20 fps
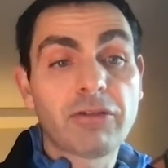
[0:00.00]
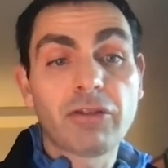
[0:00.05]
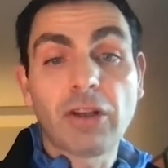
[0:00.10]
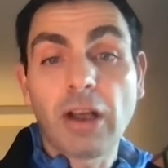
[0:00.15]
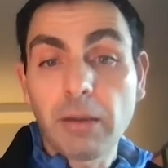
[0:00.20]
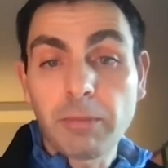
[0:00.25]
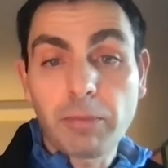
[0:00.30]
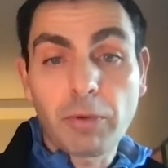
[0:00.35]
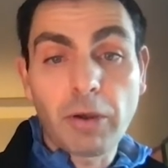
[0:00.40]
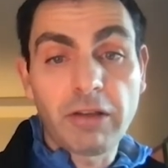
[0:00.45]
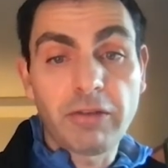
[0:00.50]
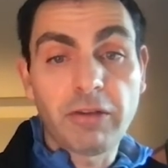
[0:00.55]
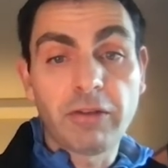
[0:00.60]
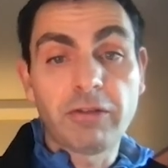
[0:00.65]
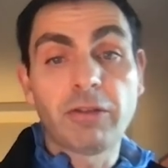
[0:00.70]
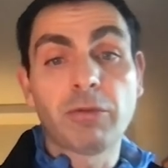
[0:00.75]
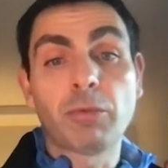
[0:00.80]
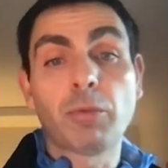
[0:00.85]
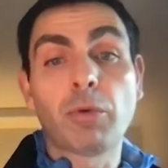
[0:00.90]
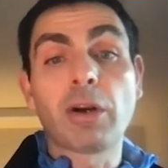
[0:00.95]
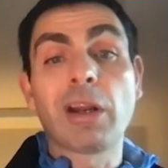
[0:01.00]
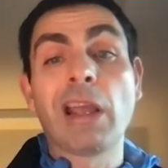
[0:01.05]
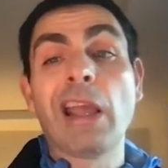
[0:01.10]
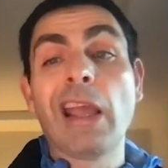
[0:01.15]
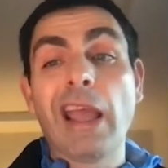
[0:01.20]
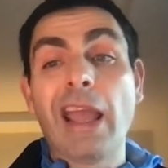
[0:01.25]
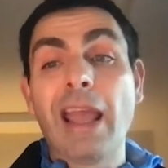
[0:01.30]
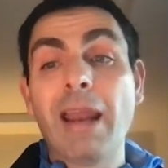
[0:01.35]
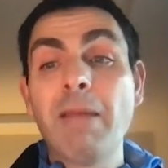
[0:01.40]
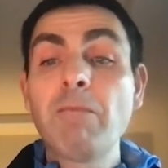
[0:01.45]
child processes were,
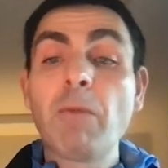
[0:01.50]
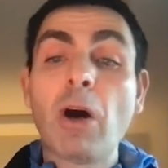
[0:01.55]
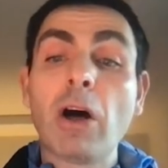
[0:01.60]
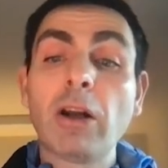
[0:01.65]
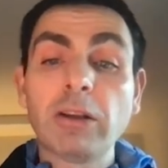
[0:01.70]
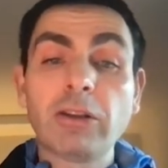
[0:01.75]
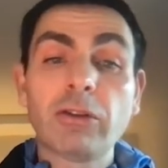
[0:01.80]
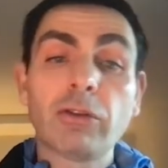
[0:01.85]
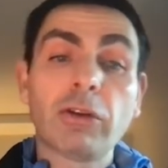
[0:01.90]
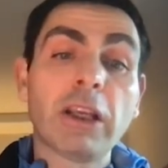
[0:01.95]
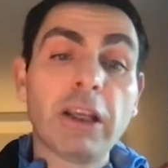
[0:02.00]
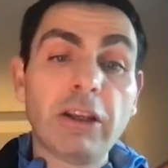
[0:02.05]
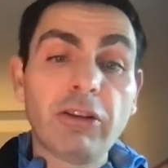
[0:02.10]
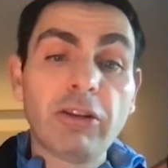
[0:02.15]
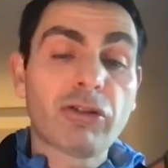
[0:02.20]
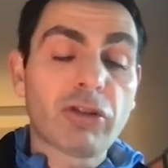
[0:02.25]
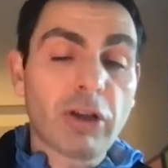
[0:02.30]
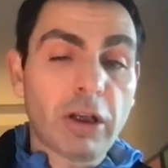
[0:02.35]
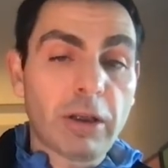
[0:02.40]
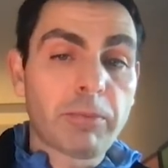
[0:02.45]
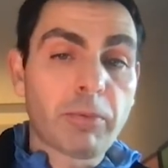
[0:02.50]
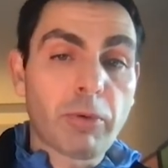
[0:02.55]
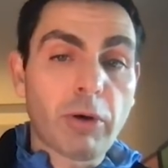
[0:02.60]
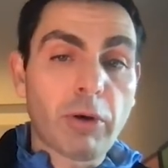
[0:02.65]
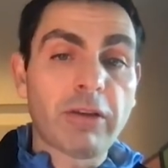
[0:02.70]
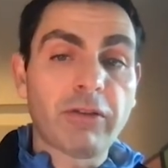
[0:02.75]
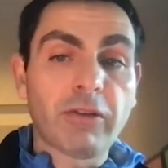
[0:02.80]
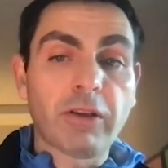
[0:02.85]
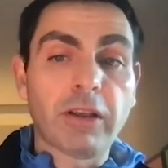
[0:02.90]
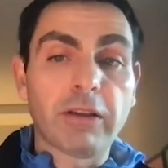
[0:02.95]
and monitor each child
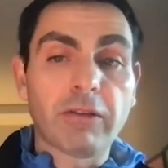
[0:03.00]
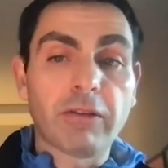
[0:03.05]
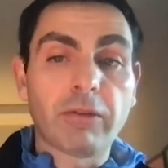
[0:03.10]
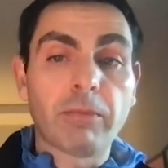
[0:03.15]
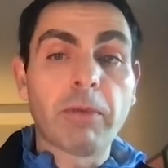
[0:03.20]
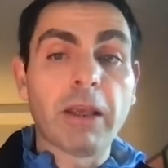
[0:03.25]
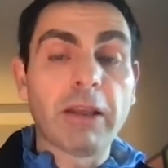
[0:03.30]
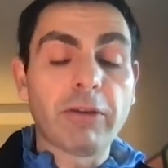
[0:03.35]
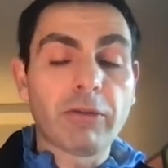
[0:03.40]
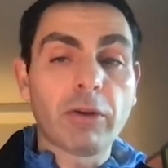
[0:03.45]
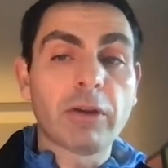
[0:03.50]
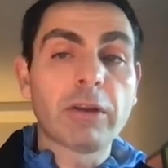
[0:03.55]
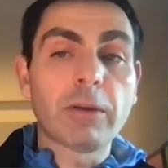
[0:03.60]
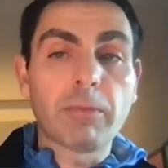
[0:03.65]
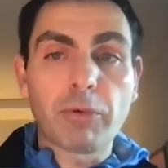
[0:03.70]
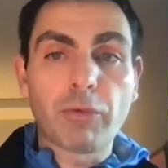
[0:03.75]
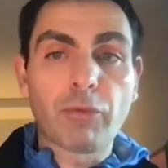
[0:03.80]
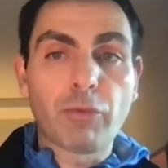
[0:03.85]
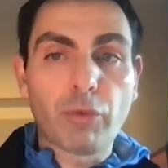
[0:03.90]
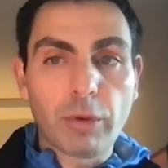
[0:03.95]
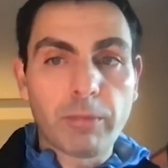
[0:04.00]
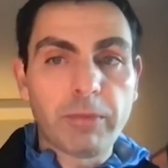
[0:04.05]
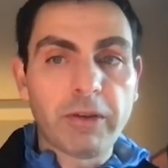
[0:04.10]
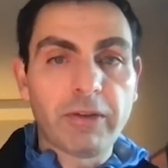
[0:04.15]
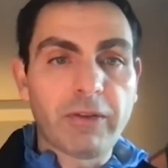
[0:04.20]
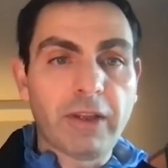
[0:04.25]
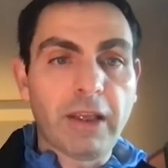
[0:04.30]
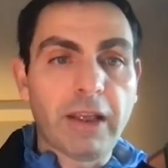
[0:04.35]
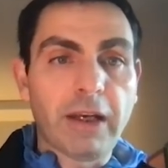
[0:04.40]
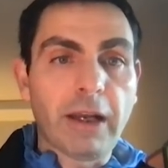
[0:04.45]
process based on the
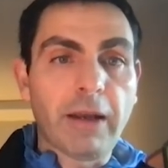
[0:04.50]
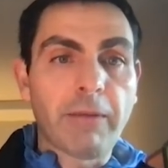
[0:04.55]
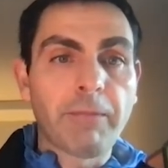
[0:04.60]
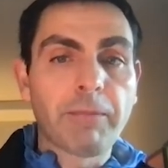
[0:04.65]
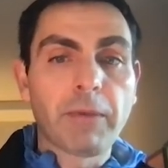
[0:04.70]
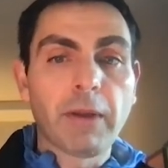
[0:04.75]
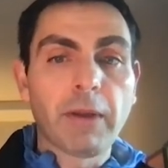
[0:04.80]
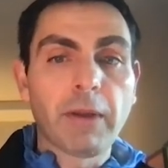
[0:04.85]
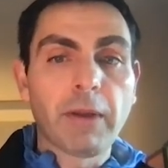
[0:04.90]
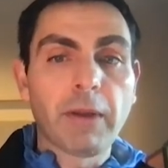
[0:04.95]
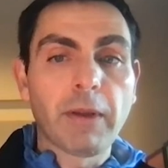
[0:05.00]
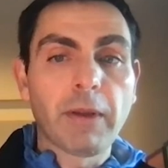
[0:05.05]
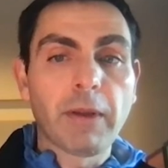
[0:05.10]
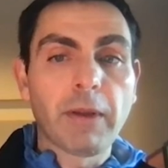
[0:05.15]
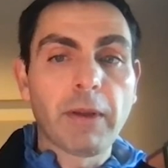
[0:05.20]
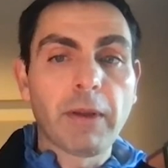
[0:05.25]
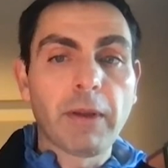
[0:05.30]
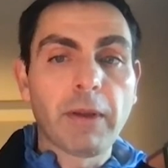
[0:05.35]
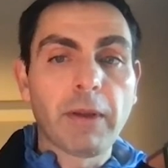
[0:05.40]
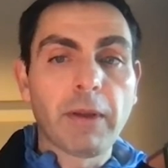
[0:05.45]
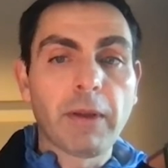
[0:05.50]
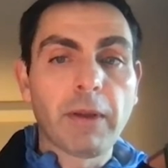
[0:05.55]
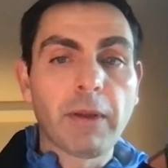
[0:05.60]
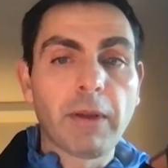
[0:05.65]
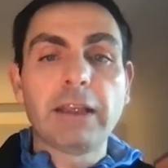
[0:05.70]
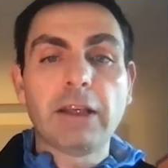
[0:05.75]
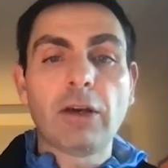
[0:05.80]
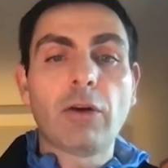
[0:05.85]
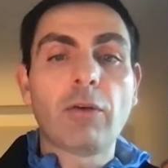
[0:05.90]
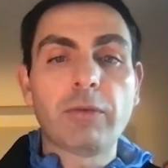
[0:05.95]
performance data and get an
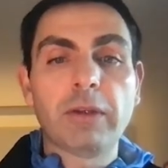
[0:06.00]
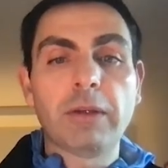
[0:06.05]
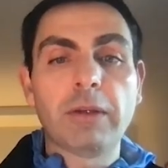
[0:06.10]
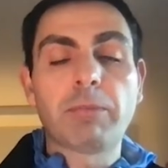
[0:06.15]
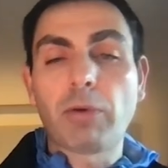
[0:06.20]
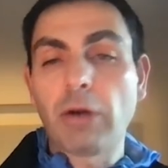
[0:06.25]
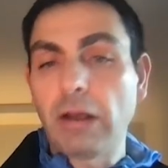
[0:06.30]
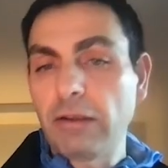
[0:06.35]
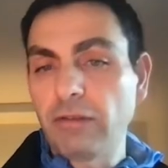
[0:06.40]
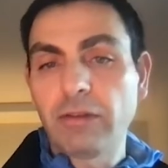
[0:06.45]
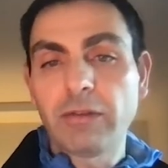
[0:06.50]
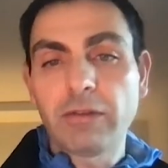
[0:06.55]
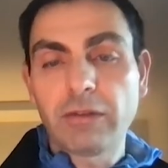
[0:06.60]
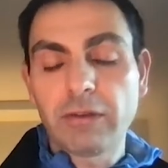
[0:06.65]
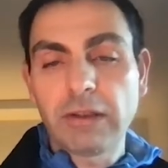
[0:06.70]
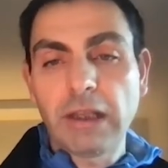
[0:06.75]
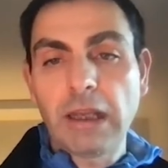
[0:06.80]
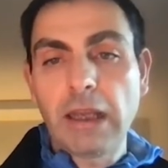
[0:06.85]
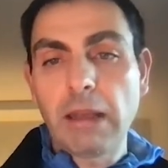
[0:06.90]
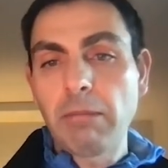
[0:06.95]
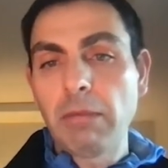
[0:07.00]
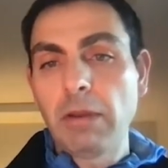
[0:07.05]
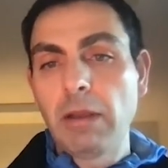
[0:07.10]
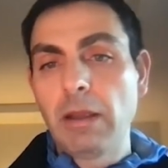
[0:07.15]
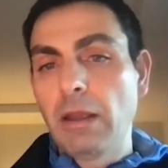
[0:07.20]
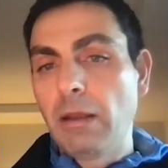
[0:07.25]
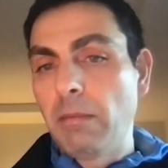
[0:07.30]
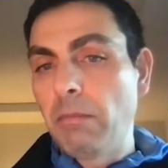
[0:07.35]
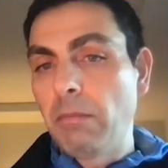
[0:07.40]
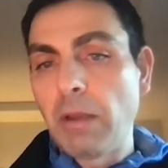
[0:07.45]
idea of the processor time,
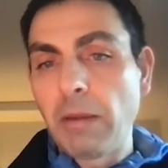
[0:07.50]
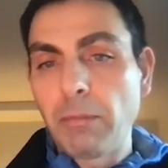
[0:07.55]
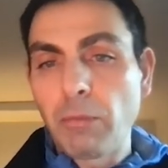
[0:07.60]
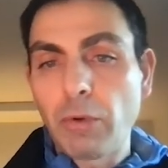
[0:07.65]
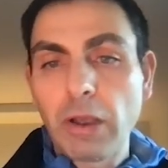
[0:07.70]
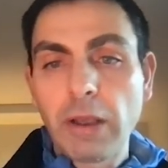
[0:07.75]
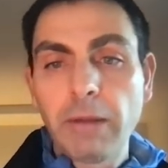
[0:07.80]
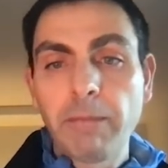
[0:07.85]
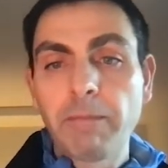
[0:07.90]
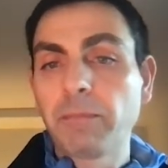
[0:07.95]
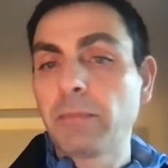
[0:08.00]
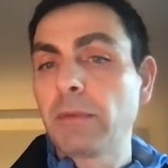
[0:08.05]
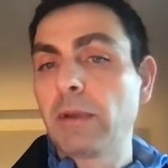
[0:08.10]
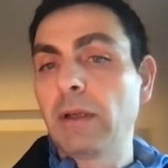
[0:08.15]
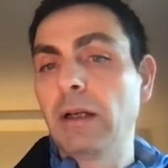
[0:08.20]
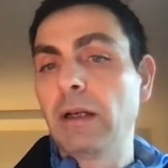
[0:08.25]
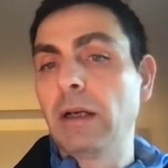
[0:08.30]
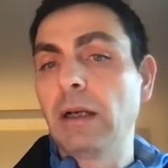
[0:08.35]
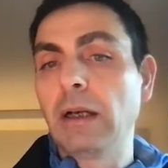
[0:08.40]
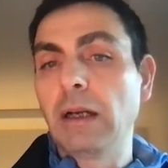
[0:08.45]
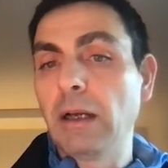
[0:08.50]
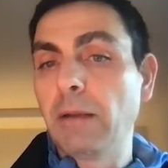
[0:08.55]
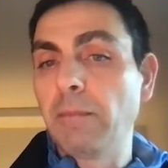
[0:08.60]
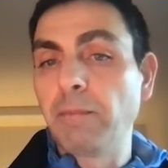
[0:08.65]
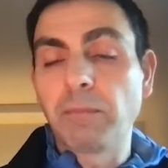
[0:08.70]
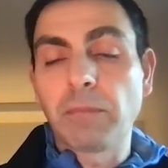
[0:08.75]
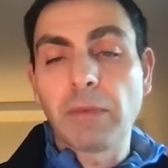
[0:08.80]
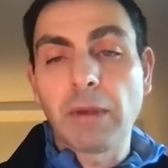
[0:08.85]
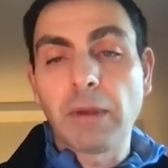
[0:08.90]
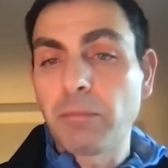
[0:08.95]
memory,
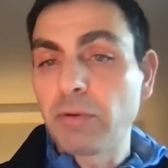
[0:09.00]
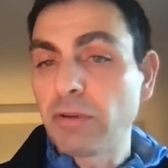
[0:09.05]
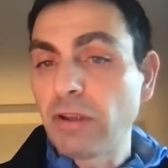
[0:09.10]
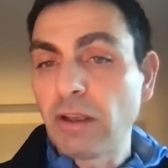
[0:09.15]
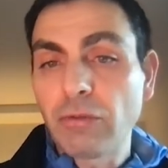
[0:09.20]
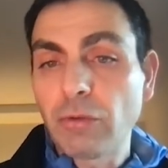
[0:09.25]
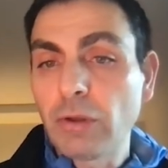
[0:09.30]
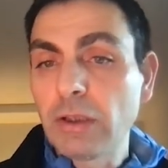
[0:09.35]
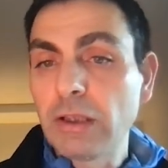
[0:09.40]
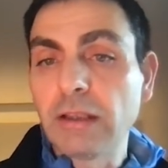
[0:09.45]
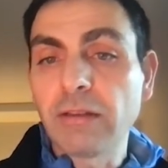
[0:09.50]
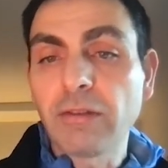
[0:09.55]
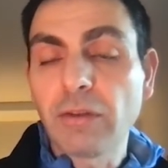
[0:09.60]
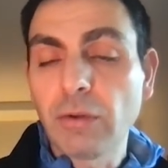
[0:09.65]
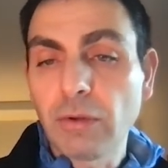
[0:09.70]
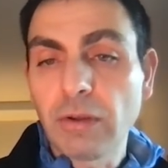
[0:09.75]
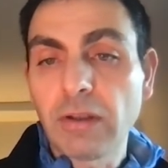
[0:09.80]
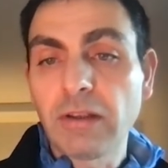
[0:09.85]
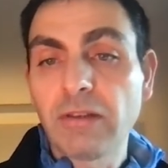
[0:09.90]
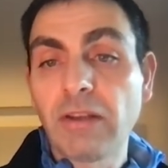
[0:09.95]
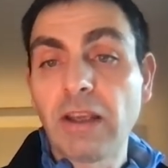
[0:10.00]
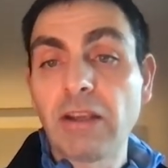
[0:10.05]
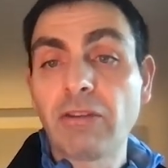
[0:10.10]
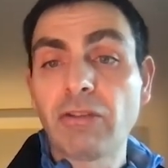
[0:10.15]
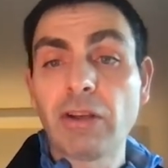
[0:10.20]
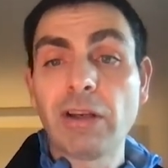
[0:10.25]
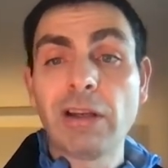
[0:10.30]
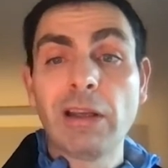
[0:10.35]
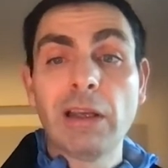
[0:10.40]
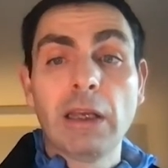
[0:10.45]
potentially disk
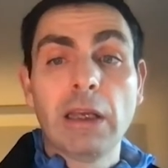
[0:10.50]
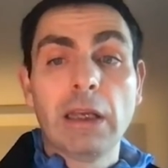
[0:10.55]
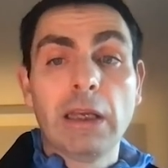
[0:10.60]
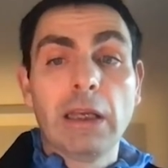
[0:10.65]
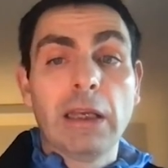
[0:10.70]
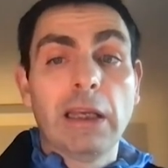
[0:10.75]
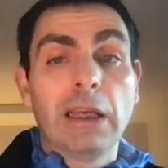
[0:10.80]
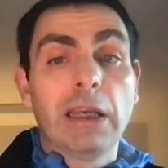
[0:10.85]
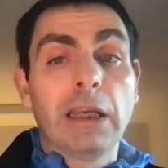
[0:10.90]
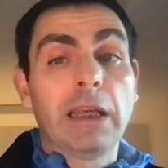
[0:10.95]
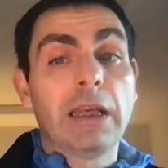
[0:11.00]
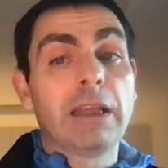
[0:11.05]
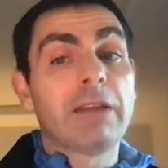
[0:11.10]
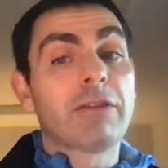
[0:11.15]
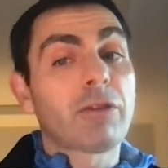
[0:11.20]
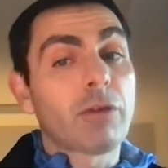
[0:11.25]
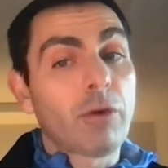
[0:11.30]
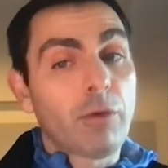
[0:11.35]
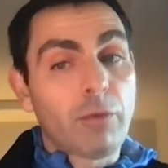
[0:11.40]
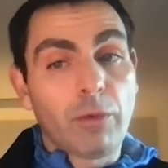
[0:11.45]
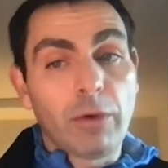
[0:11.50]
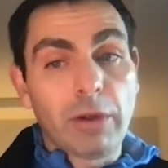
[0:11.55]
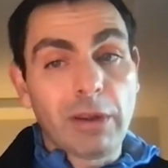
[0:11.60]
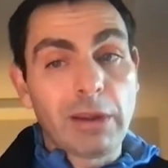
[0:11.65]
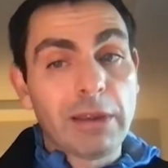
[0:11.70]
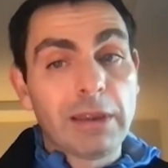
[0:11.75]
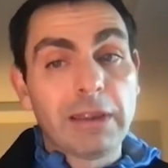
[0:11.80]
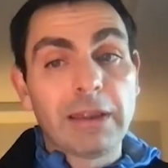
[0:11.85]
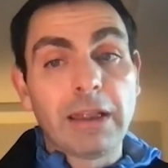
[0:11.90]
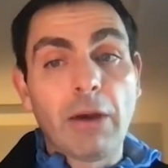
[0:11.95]
utilization, and so forth.
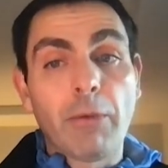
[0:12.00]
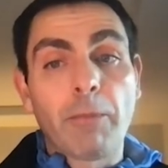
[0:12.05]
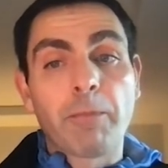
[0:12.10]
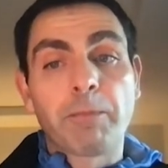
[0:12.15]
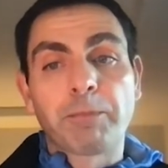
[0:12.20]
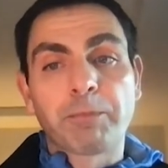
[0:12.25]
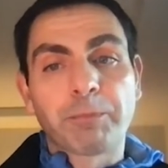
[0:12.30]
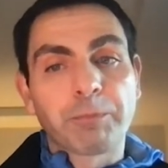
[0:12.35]
Now,